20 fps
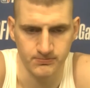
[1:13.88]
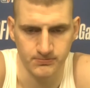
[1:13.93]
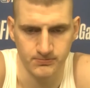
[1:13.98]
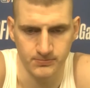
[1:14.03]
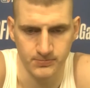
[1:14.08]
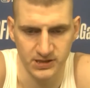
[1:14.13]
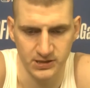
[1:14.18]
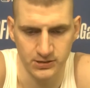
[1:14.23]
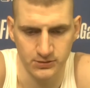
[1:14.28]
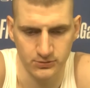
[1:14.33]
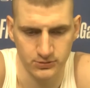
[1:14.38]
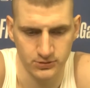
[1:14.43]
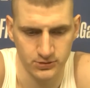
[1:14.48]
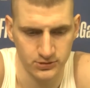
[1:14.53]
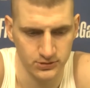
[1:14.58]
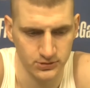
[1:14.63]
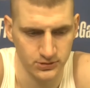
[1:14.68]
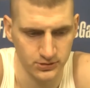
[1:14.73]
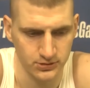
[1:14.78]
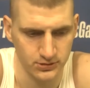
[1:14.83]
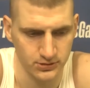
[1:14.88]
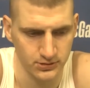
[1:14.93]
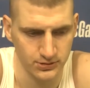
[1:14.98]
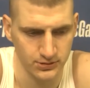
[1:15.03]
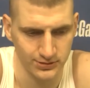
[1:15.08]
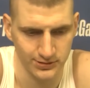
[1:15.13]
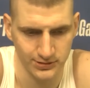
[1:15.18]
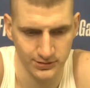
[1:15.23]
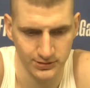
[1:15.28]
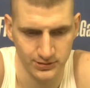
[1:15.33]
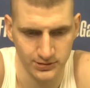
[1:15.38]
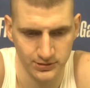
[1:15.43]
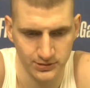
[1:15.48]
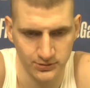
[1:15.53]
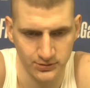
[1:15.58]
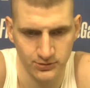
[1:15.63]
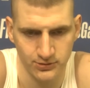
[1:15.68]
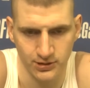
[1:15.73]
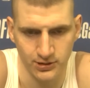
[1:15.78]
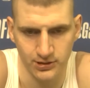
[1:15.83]
you're
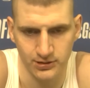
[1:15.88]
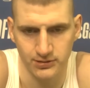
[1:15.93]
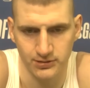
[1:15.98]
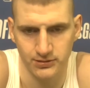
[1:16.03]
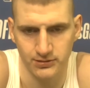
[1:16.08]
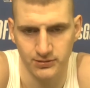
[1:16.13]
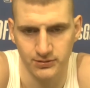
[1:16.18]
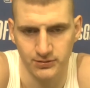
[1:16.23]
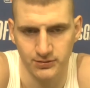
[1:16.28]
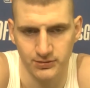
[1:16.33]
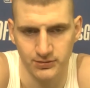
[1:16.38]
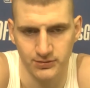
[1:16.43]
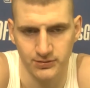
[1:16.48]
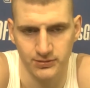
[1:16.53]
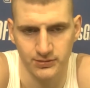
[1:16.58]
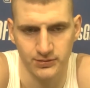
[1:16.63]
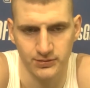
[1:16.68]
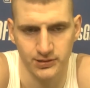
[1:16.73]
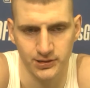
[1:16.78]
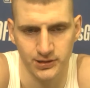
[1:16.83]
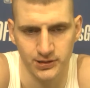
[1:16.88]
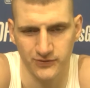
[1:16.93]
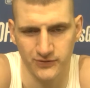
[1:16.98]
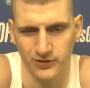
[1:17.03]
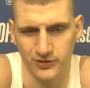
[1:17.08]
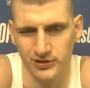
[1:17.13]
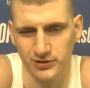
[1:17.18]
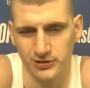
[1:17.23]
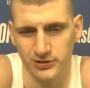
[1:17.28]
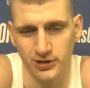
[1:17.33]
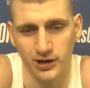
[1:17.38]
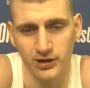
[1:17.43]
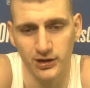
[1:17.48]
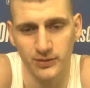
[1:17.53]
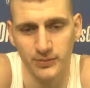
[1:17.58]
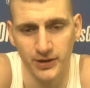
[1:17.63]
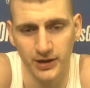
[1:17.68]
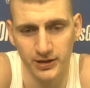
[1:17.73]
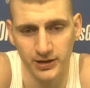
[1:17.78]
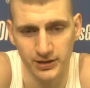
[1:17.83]
not, if you're going to talk
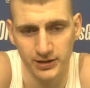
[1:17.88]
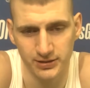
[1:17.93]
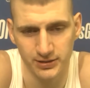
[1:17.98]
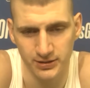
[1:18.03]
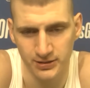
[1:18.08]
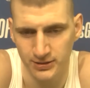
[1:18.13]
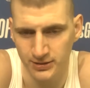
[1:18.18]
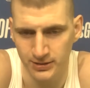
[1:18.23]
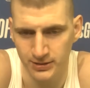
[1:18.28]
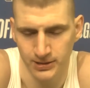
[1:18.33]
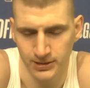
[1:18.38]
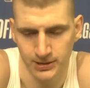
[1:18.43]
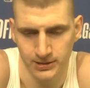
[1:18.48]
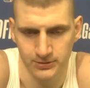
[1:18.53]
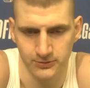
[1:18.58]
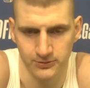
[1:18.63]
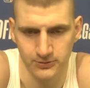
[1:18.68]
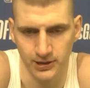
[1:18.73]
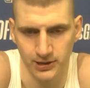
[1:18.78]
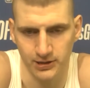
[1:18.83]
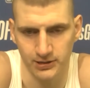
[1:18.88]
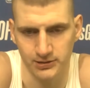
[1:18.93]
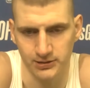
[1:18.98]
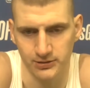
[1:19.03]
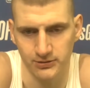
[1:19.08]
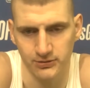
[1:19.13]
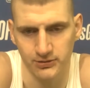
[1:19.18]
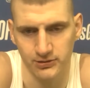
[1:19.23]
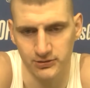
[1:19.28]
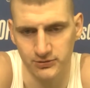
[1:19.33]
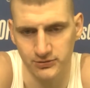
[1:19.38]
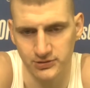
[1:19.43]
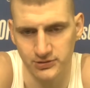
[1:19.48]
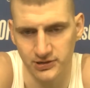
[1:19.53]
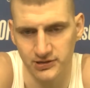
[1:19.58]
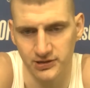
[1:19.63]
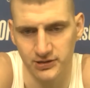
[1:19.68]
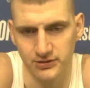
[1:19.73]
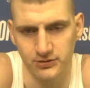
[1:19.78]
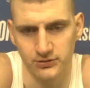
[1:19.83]
about it, you're not going to do it. You
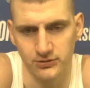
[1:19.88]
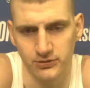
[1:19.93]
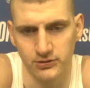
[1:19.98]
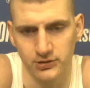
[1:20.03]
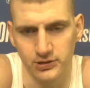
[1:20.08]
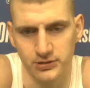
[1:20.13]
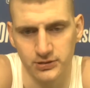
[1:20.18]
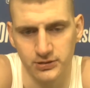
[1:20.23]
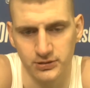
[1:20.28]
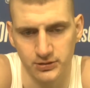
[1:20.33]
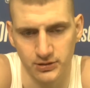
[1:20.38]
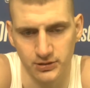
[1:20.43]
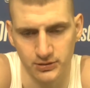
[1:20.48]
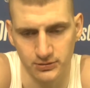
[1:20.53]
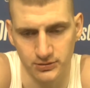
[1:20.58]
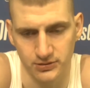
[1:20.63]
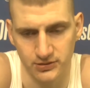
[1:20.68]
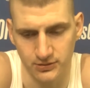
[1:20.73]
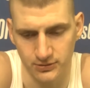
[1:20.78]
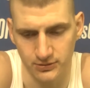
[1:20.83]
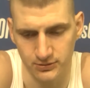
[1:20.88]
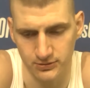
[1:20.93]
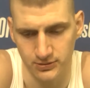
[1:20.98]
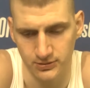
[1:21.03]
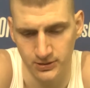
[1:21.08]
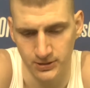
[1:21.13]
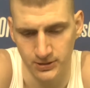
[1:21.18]
just need to do it, you know. So